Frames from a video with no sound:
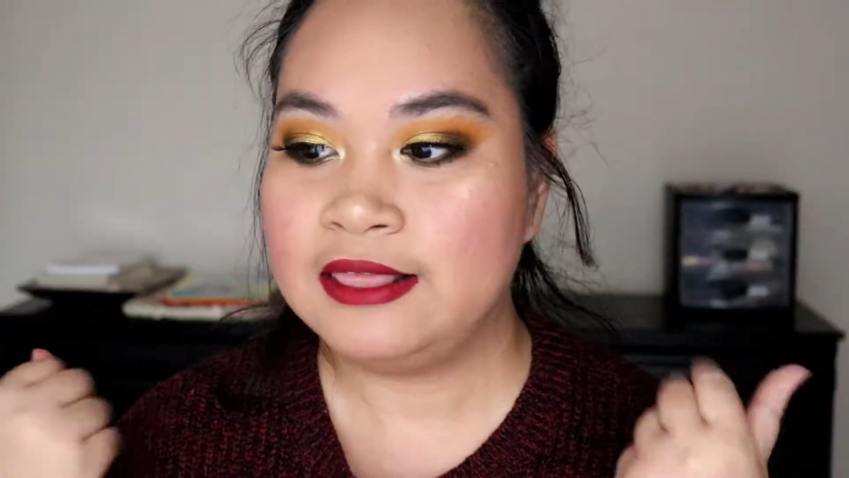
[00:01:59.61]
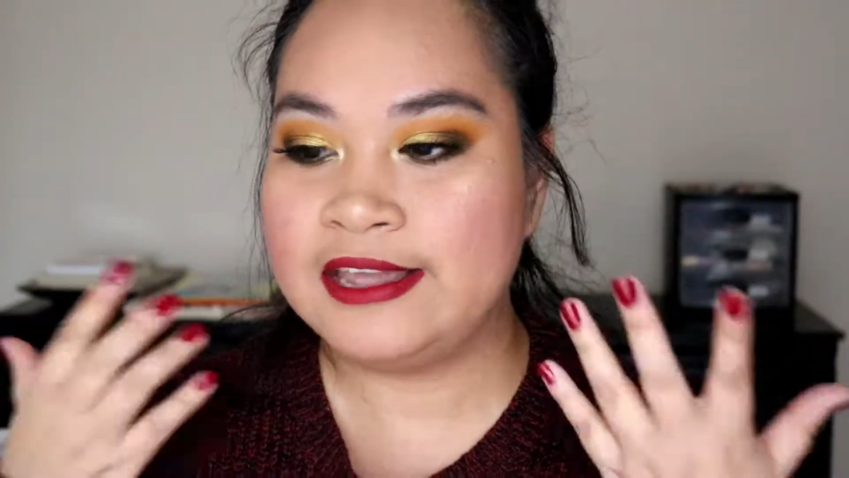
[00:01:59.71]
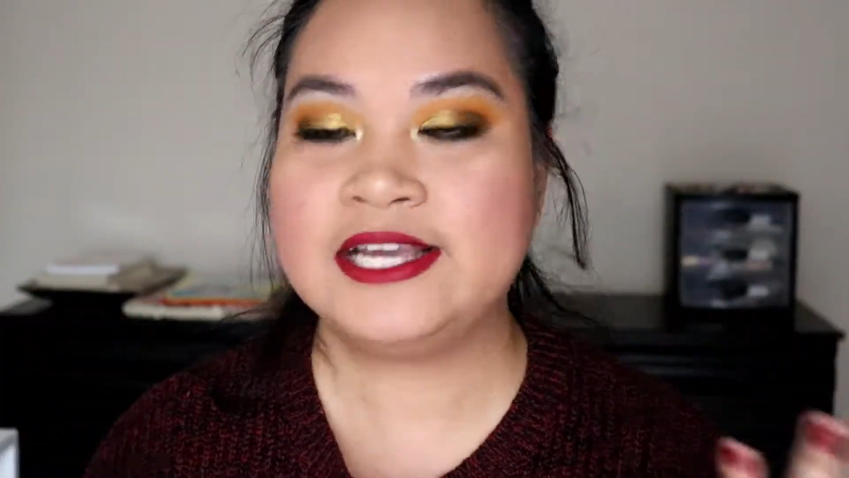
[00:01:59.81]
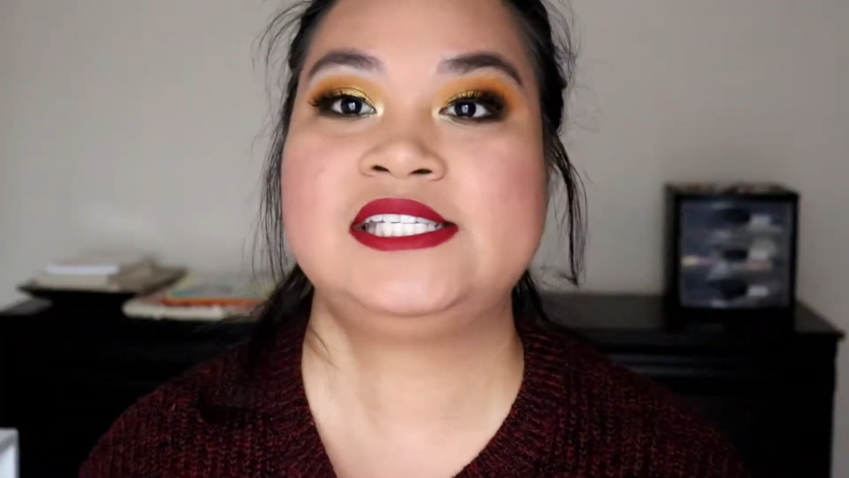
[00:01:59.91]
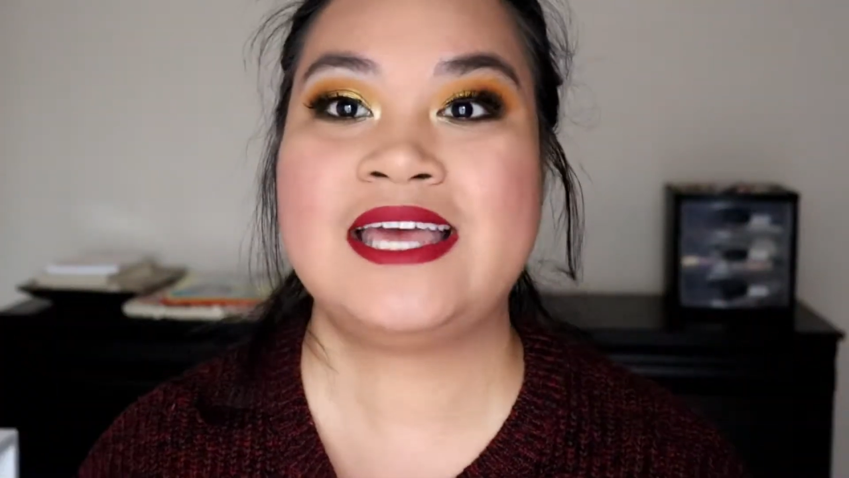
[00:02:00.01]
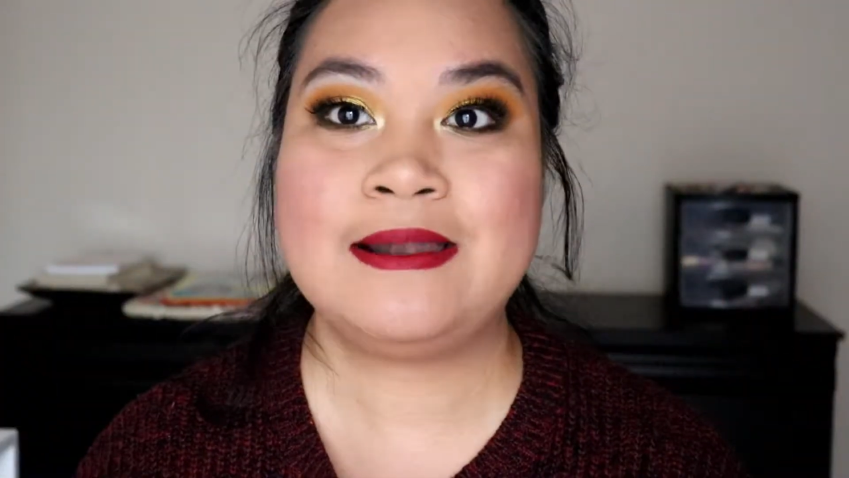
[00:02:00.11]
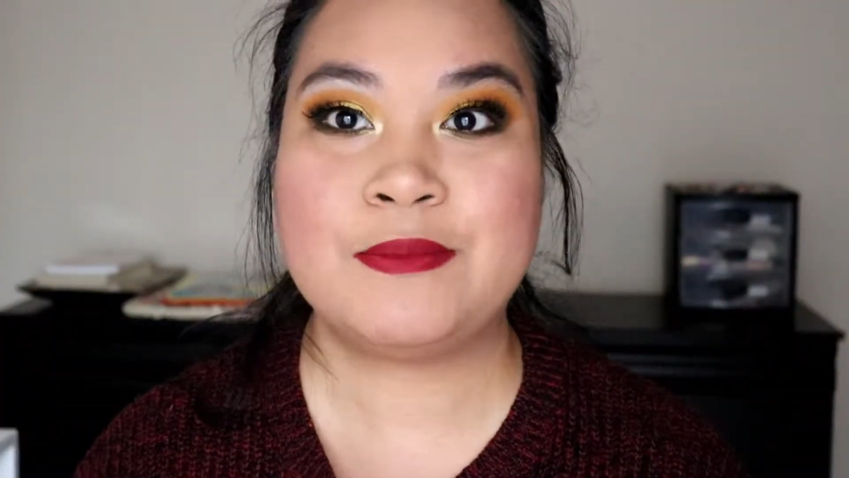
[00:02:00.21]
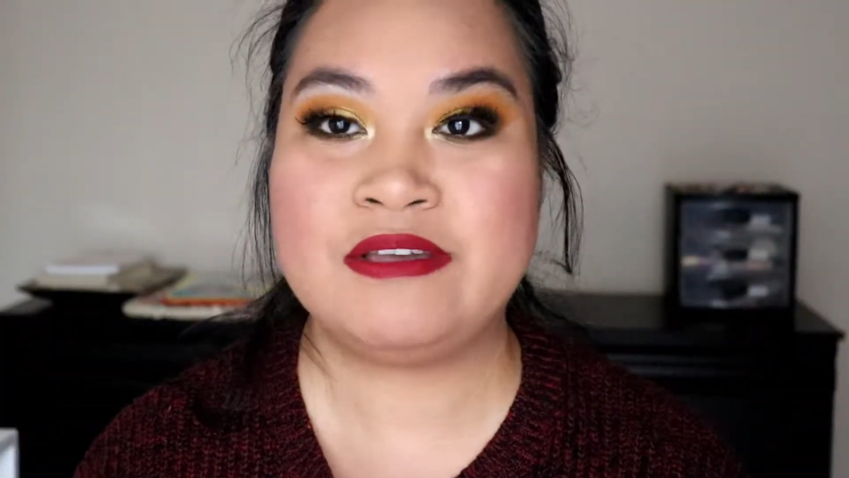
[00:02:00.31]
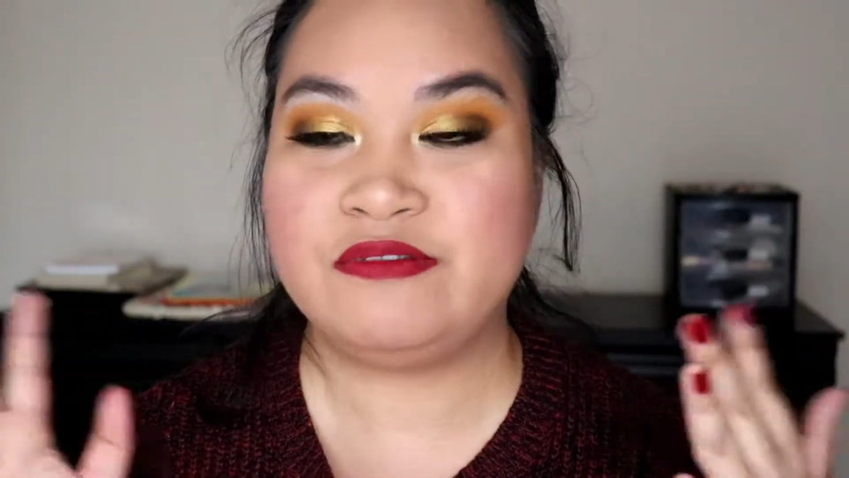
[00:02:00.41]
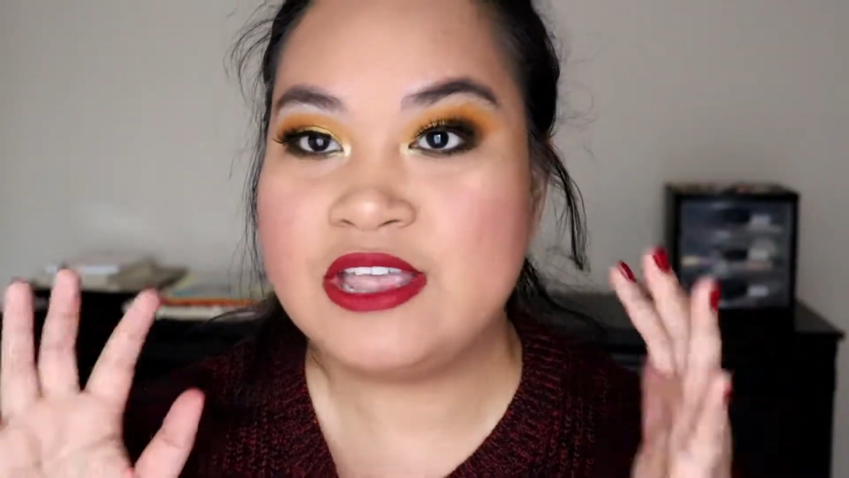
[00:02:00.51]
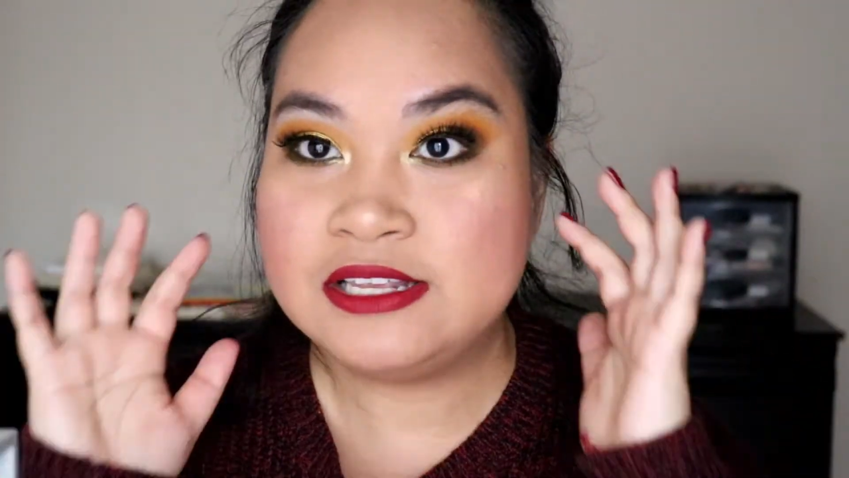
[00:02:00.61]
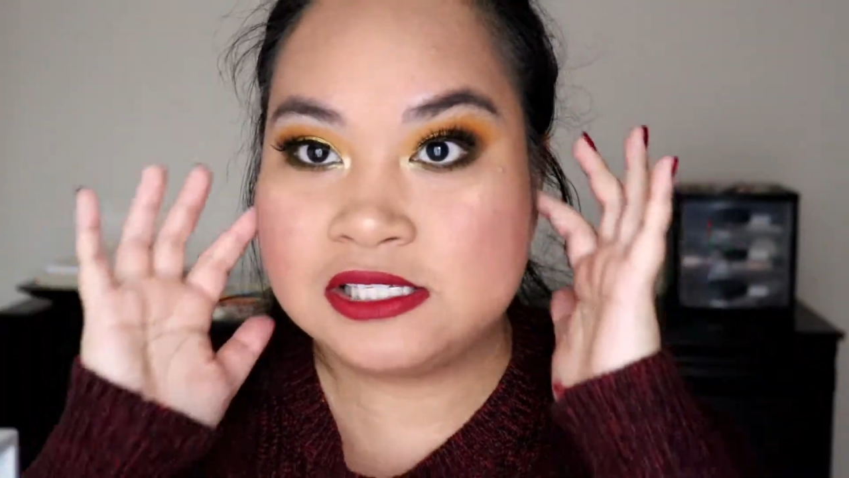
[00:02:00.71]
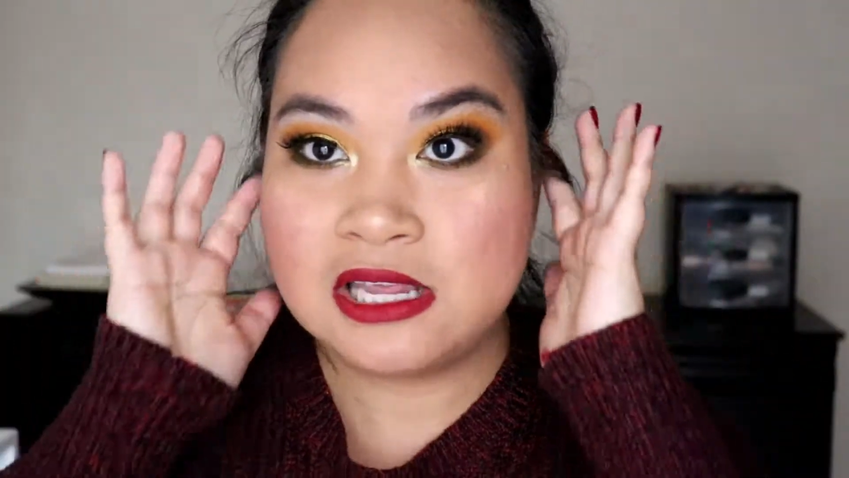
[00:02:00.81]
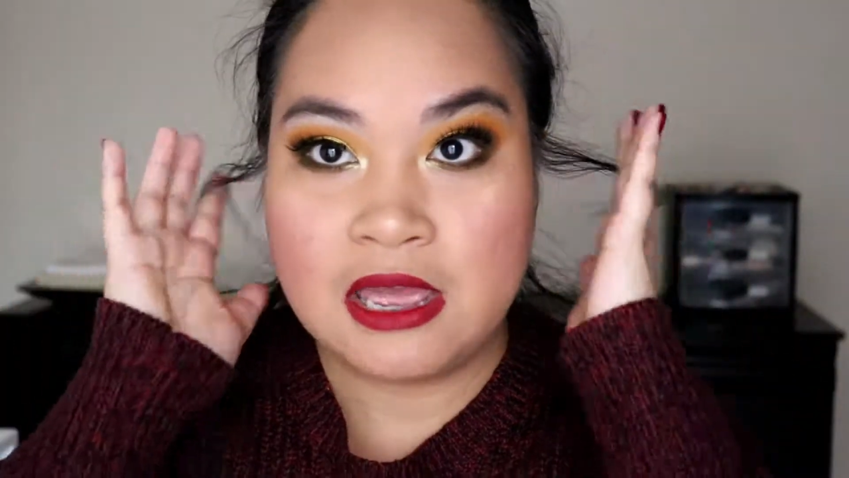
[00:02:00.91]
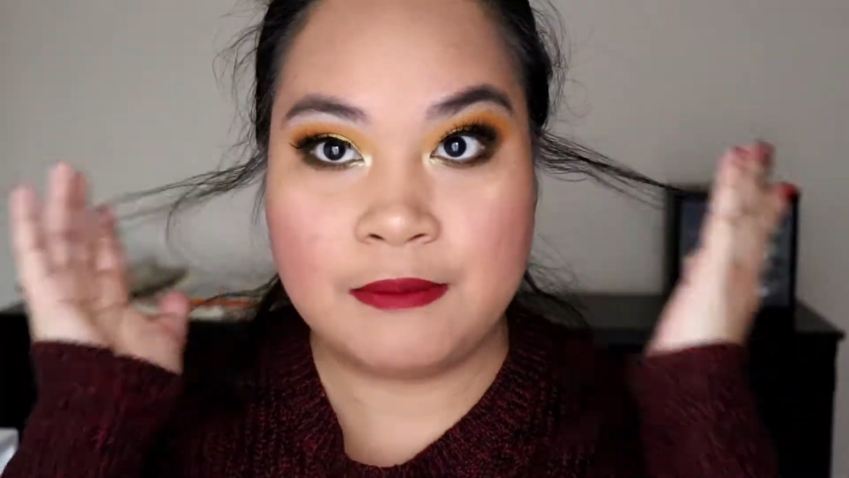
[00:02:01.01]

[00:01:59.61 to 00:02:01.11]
like I said, my face